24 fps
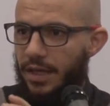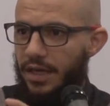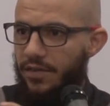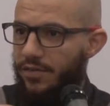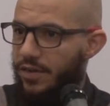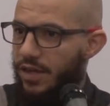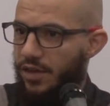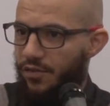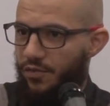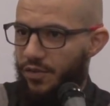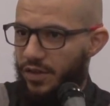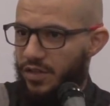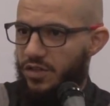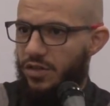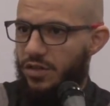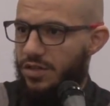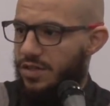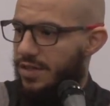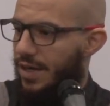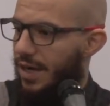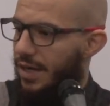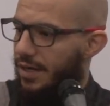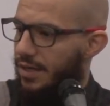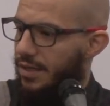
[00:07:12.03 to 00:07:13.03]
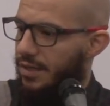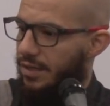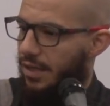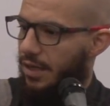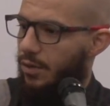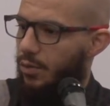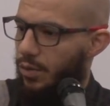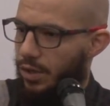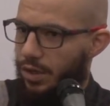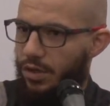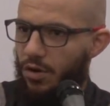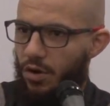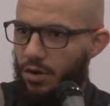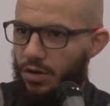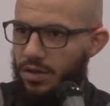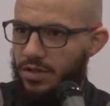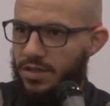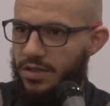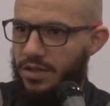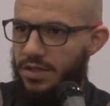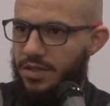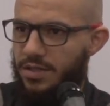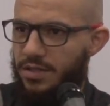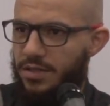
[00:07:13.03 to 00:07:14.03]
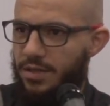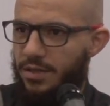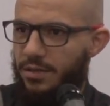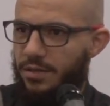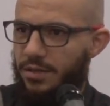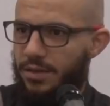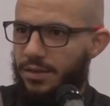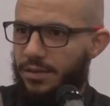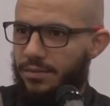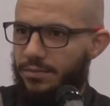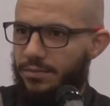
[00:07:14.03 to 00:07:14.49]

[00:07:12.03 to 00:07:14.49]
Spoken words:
even if it's on silent, it will cause these